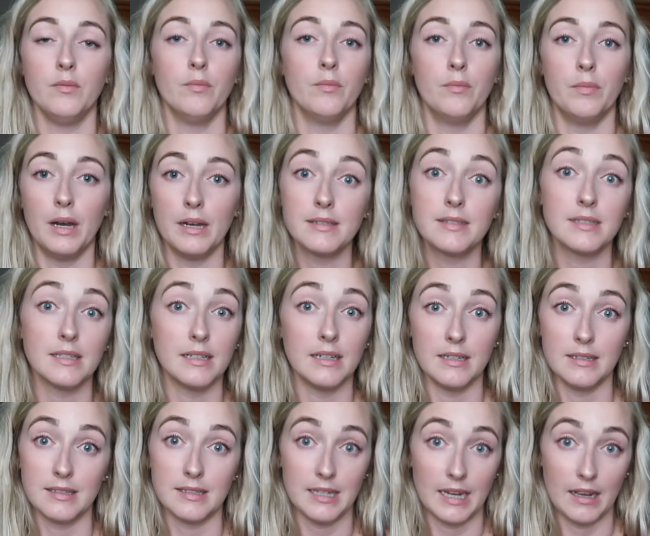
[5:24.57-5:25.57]
Busting
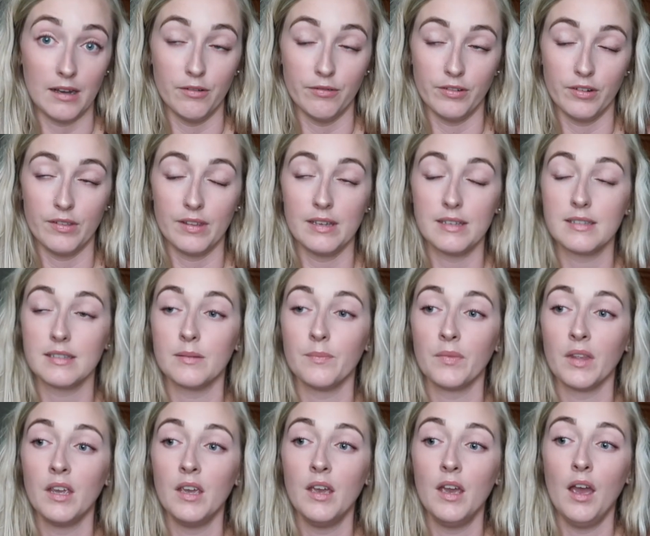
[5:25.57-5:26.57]
his tail for this.
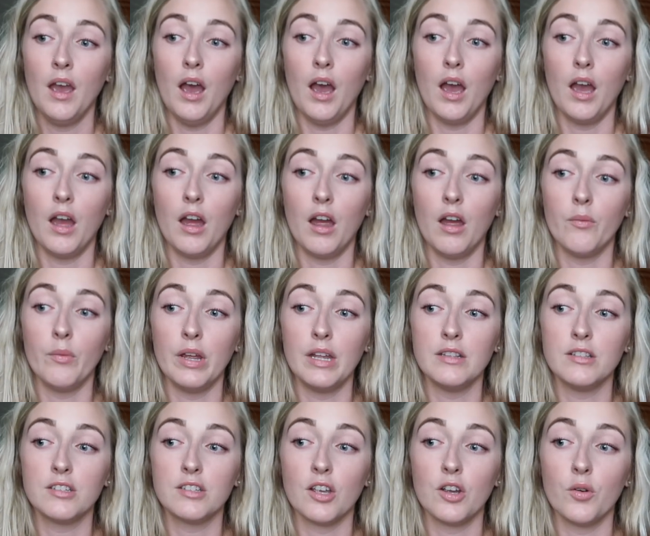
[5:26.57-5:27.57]

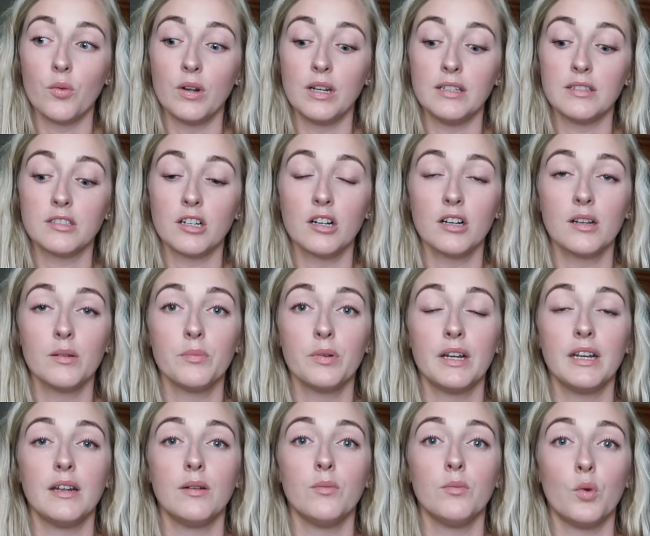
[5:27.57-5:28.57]
And so when he started
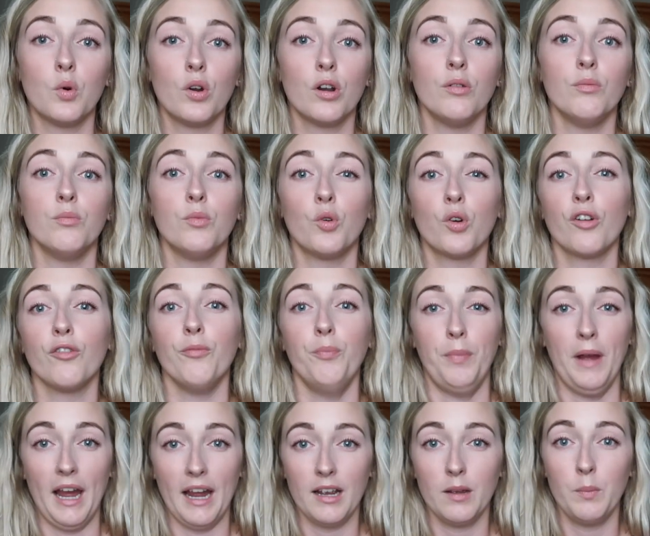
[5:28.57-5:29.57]
complaining more and more of
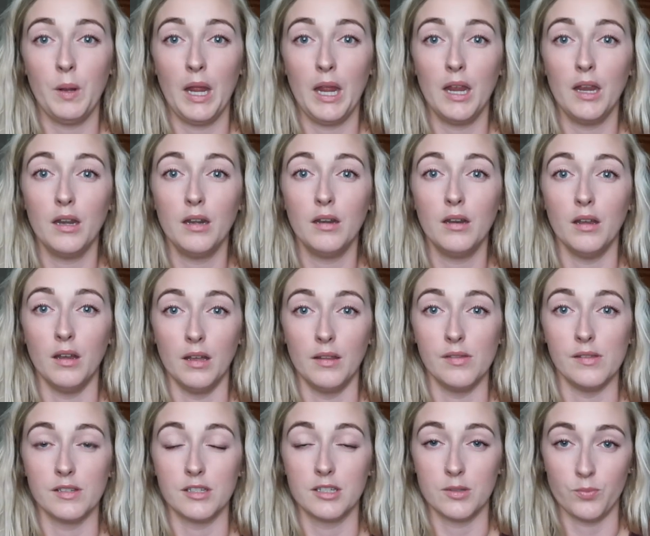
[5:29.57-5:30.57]
back pain
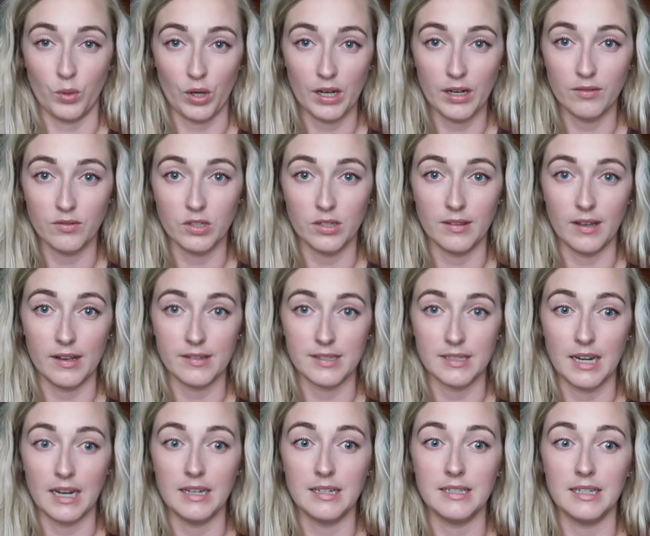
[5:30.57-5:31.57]
in the spring of
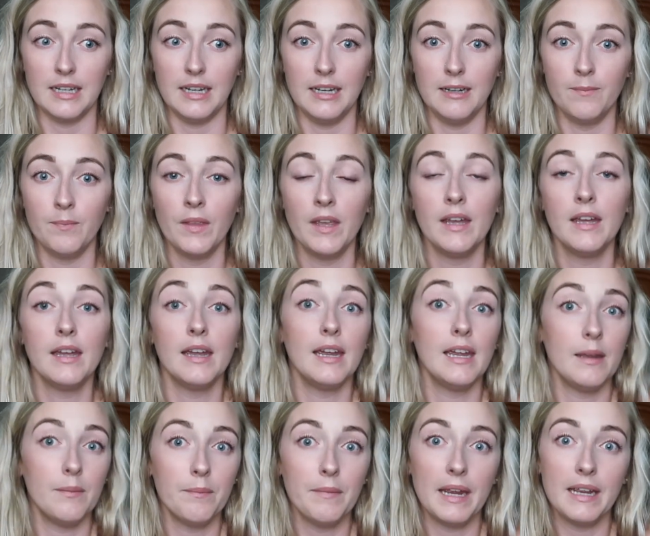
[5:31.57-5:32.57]
2018,
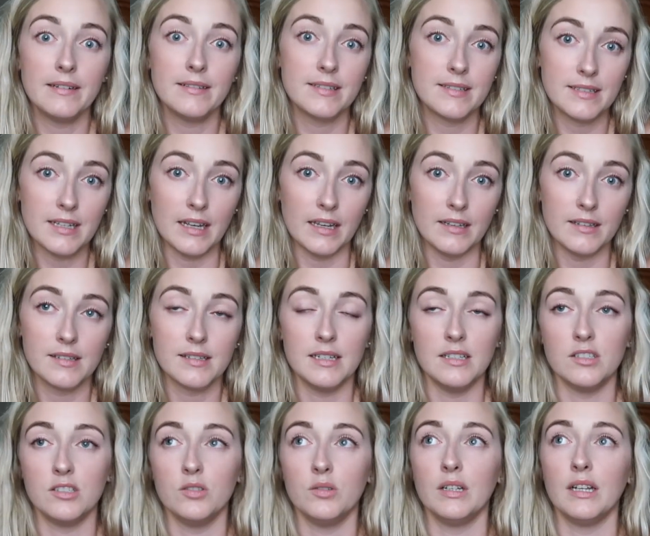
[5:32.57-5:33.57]
it made sense.
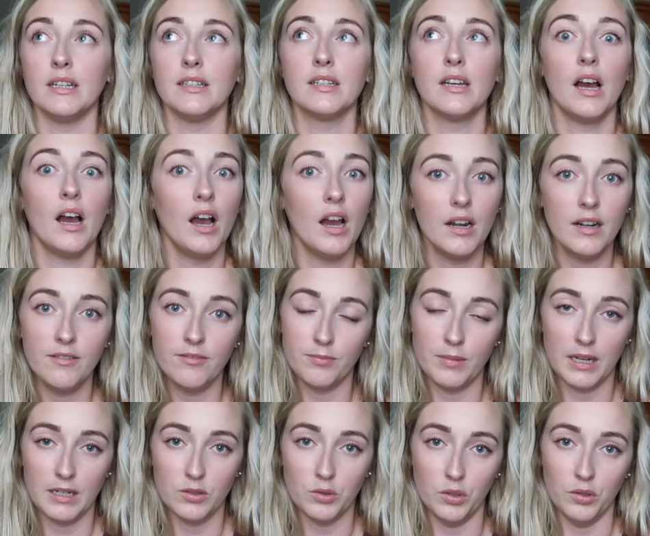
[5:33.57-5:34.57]
He's doing a ton of
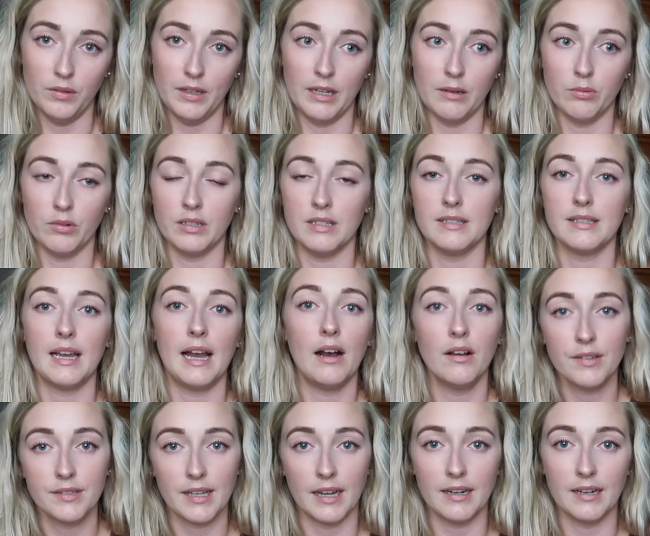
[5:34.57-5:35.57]
manual labor. He's
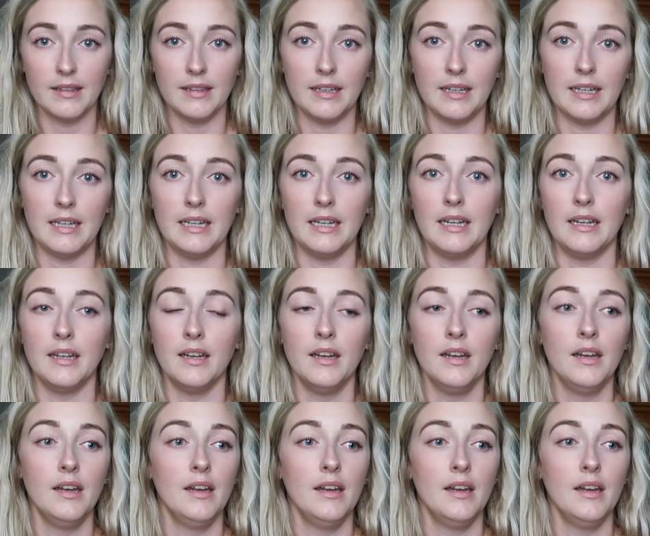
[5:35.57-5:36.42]
outside in the heat.